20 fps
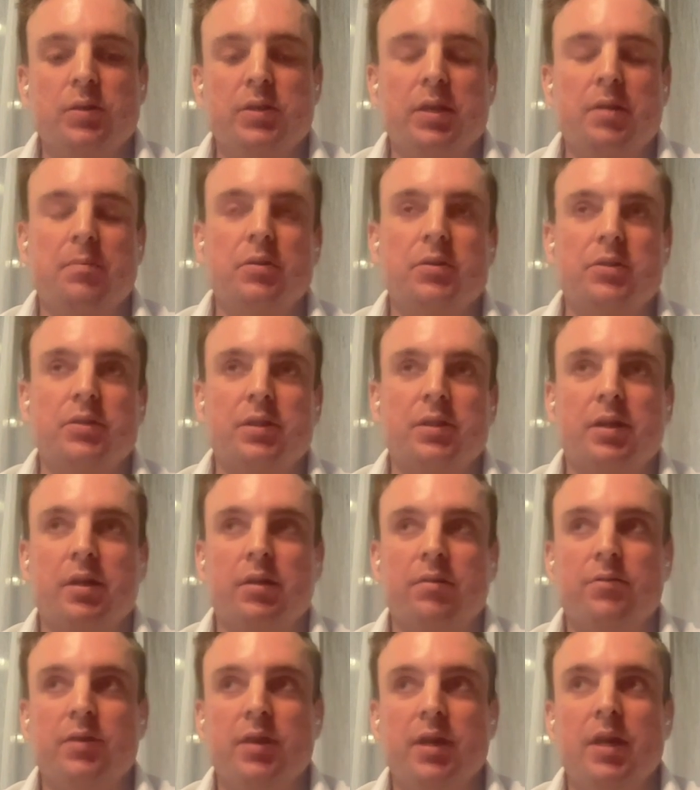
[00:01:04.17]
I was able to
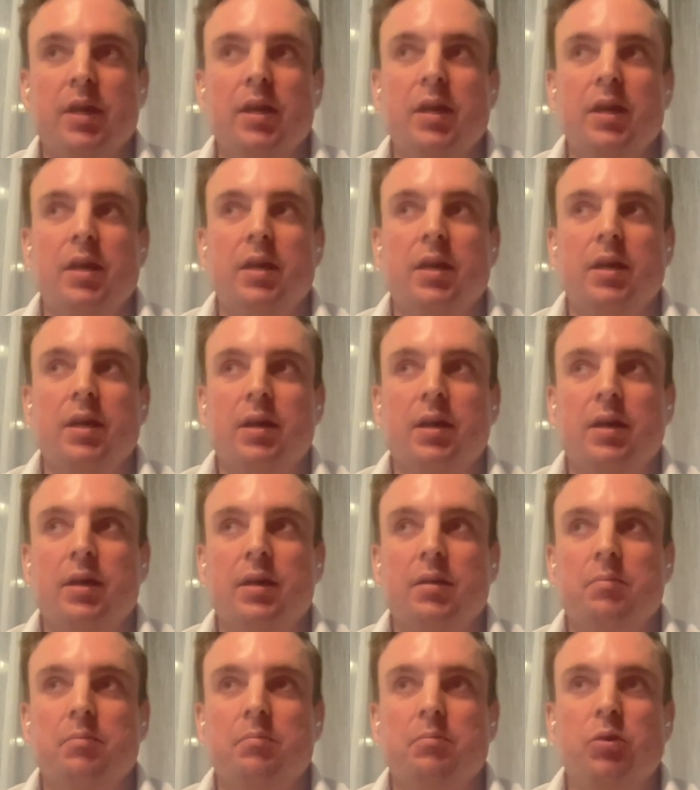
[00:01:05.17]
kind of
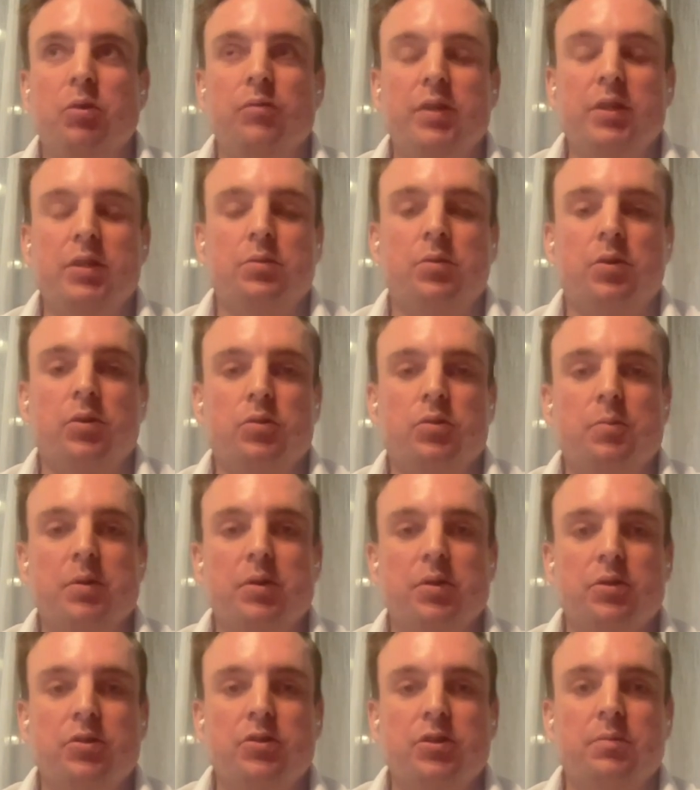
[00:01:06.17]
uh, move into
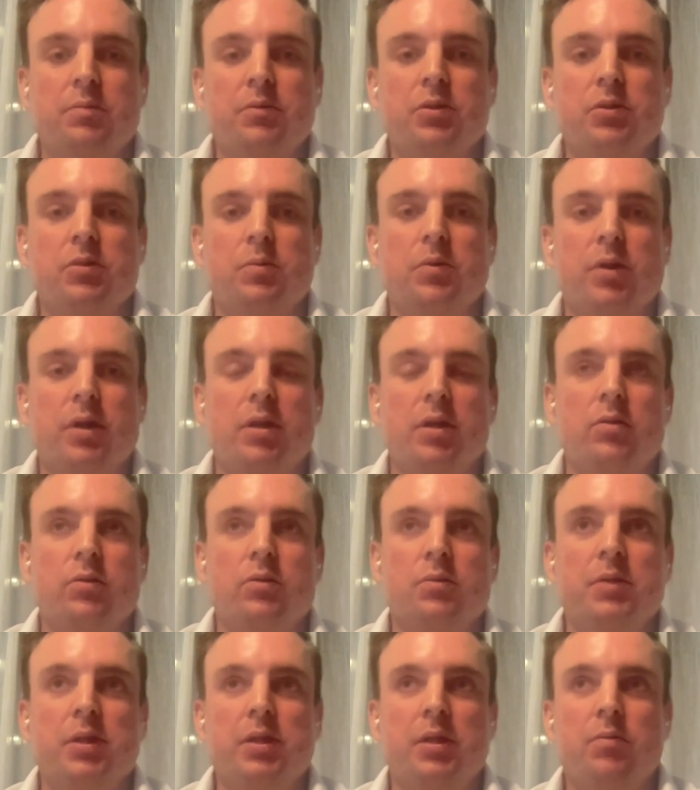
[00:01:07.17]
entrepreneurship, which is what I
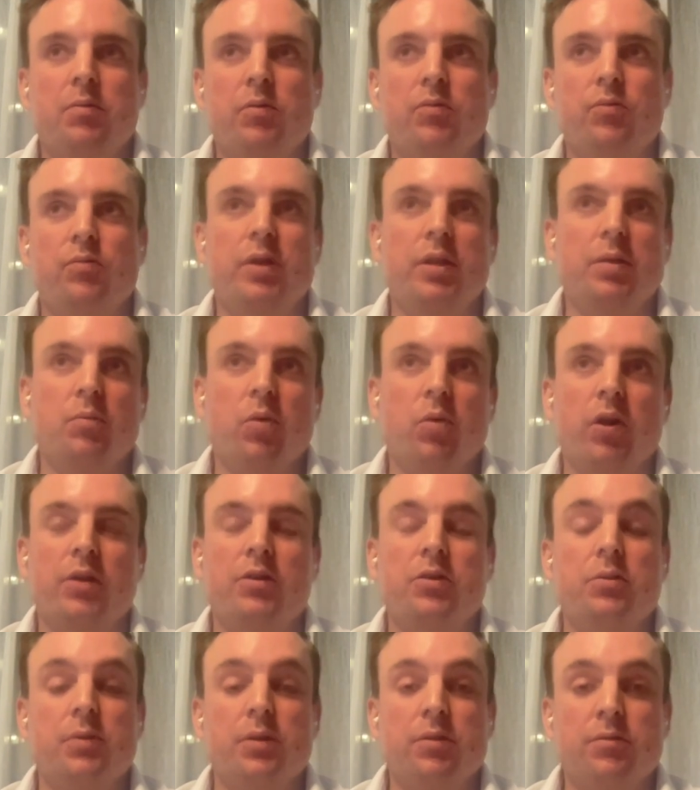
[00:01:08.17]
ultimately really
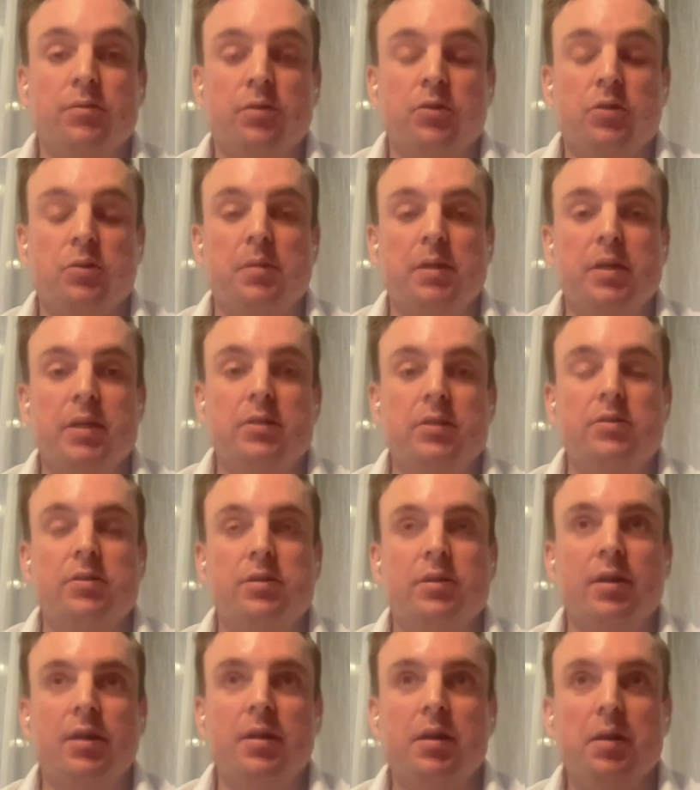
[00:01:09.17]
wanted to do in the first
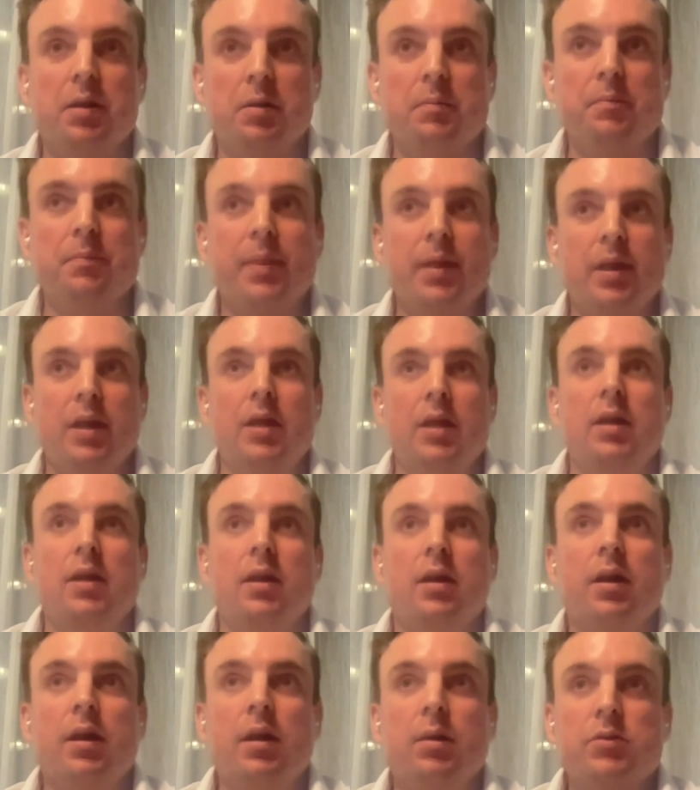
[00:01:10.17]
place. Um,
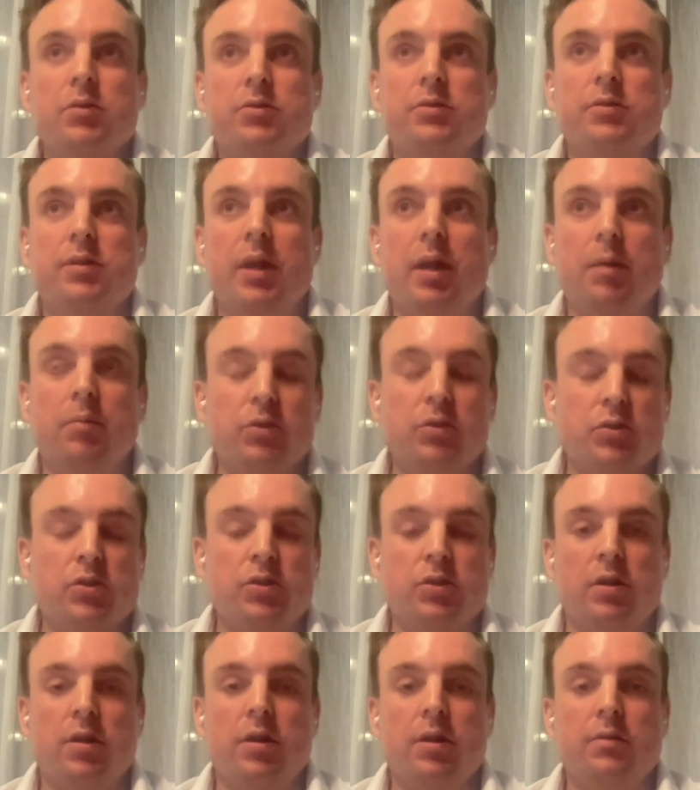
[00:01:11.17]
I was able to
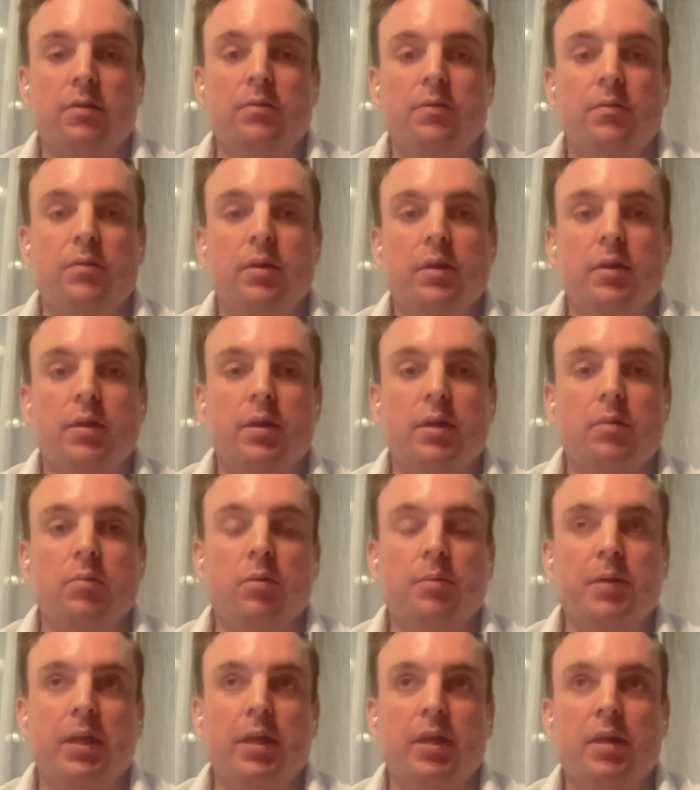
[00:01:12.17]
start uh,
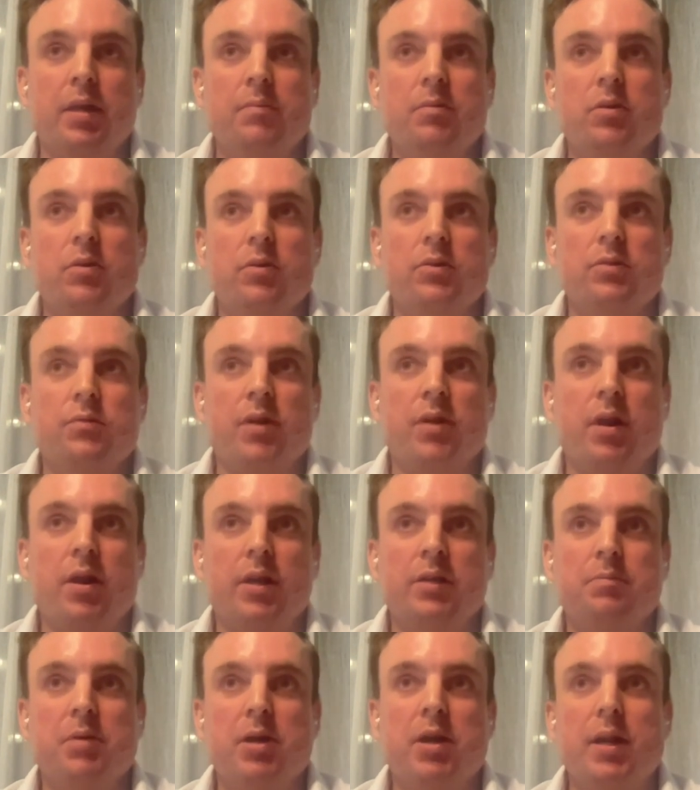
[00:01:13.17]
what became known as
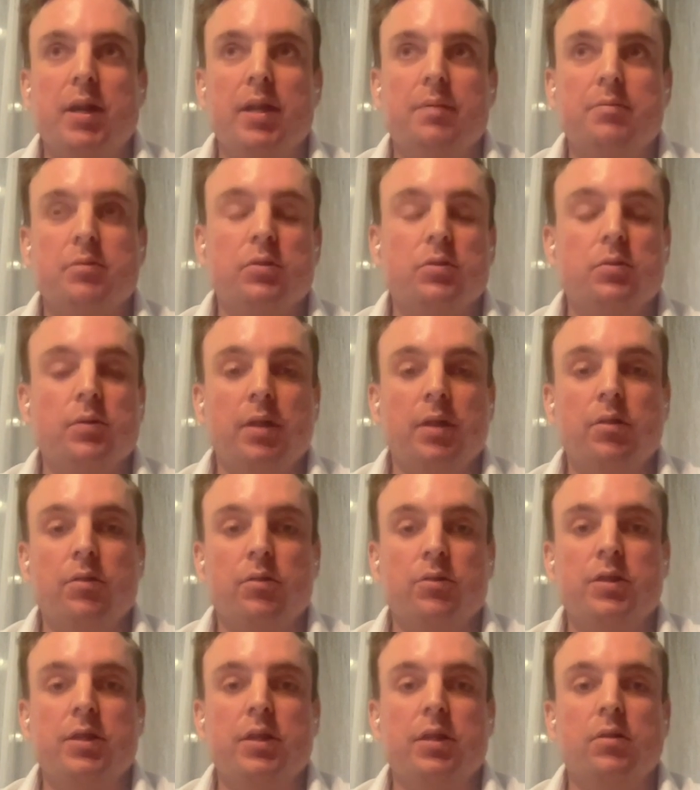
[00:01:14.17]
Virax Biolabs in
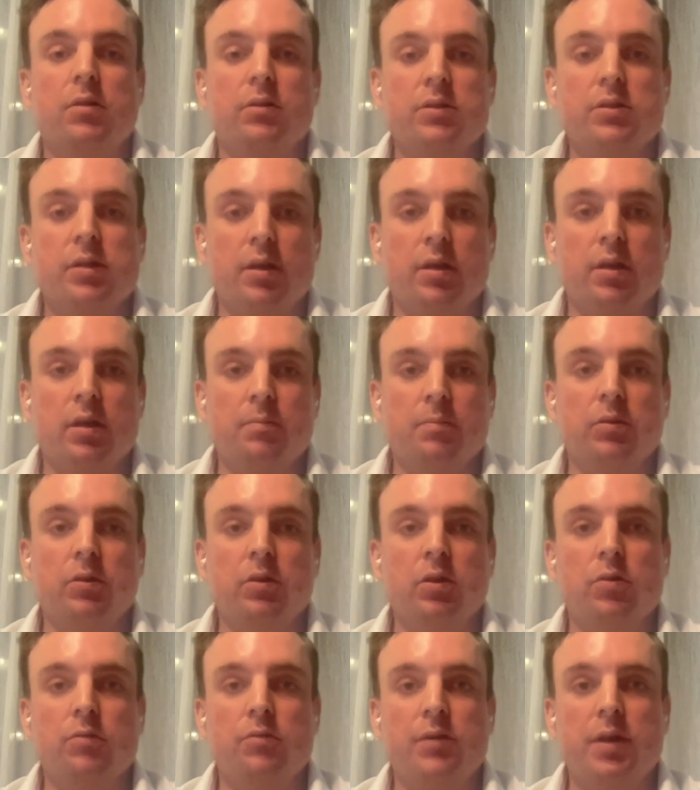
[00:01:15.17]
2013 alongside a couple of
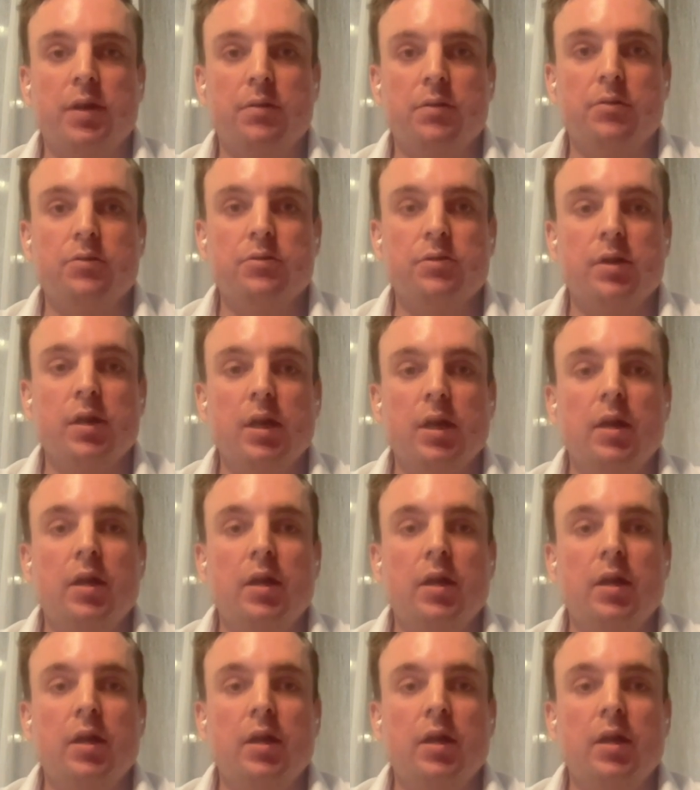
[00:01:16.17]
co-founders.